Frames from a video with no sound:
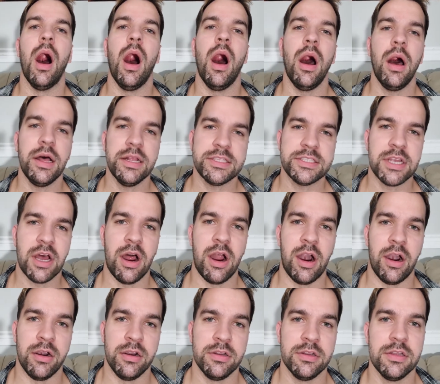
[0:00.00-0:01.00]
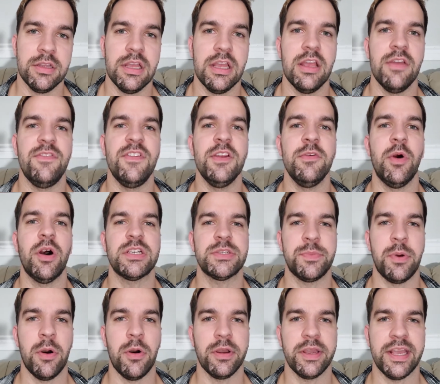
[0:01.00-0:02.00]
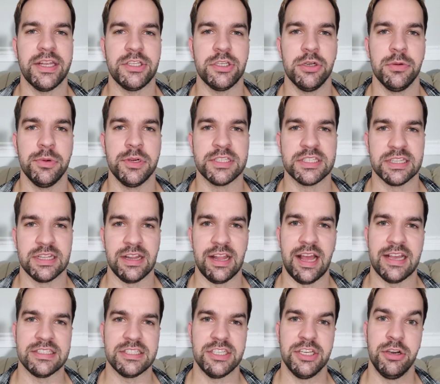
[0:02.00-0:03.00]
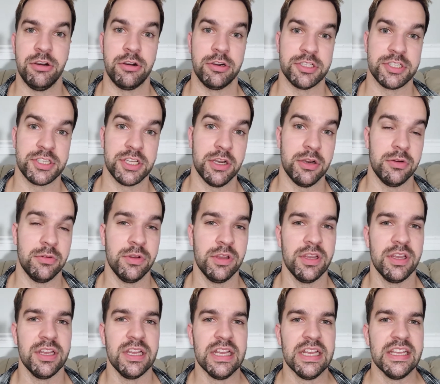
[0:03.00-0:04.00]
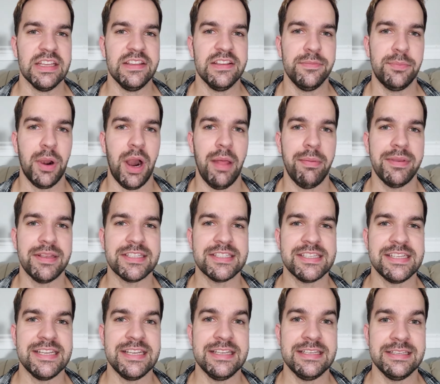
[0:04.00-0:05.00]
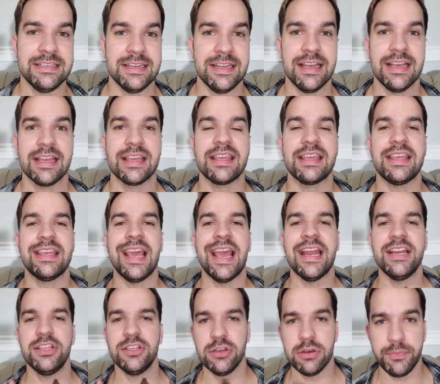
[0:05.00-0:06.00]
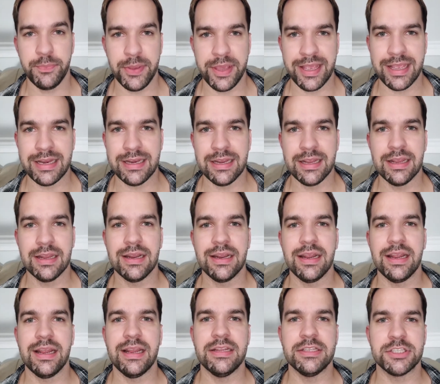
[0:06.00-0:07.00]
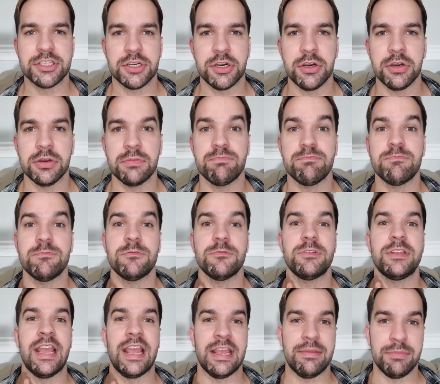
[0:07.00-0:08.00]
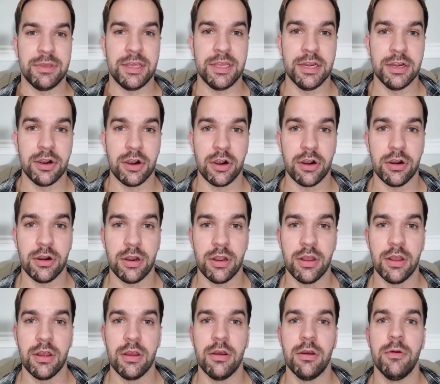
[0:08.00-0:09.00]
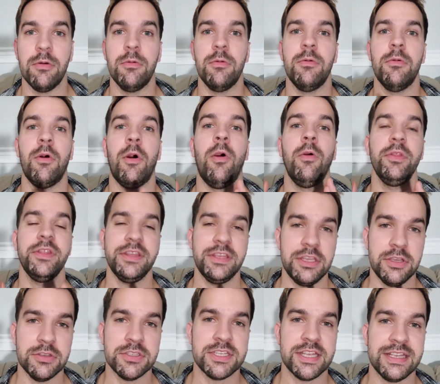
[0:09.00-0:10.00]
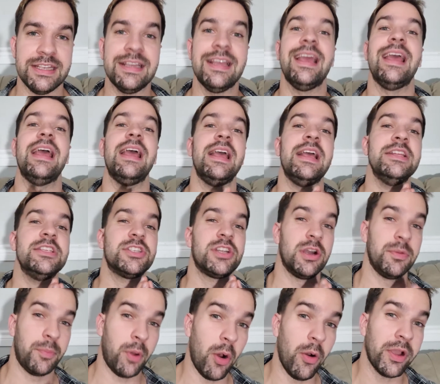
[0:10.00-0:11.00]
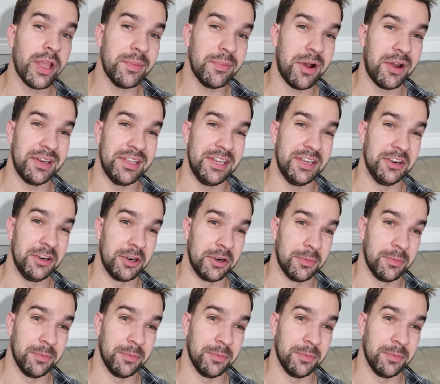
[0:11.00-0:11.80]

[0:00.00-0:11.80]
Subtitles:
Odds are, if you watch PokeTubers in the last year or so, you've probably seen can you beat insert game here only using insert Pokemon here.